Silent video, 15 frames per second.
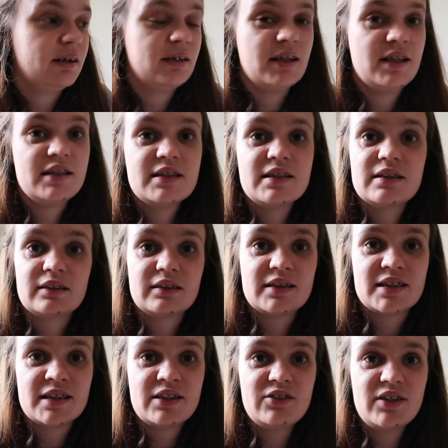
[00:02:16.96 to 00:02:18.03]
need
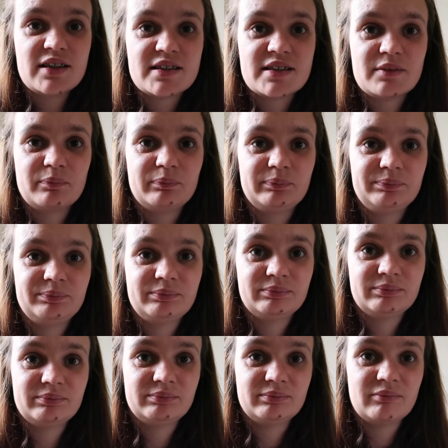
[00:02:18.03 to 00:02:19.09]
to get dressed.
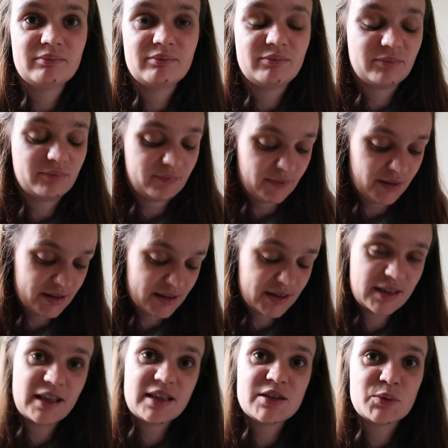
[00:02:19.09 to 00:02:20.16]
Let's
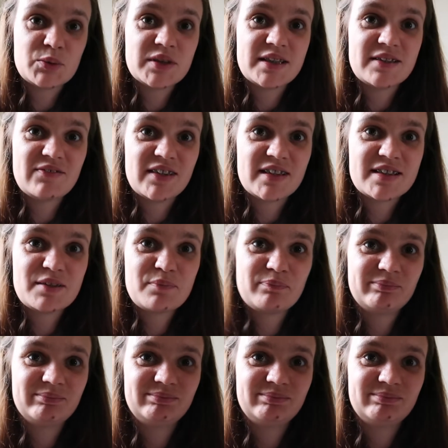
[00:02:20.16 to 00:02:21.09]
get that sorted first.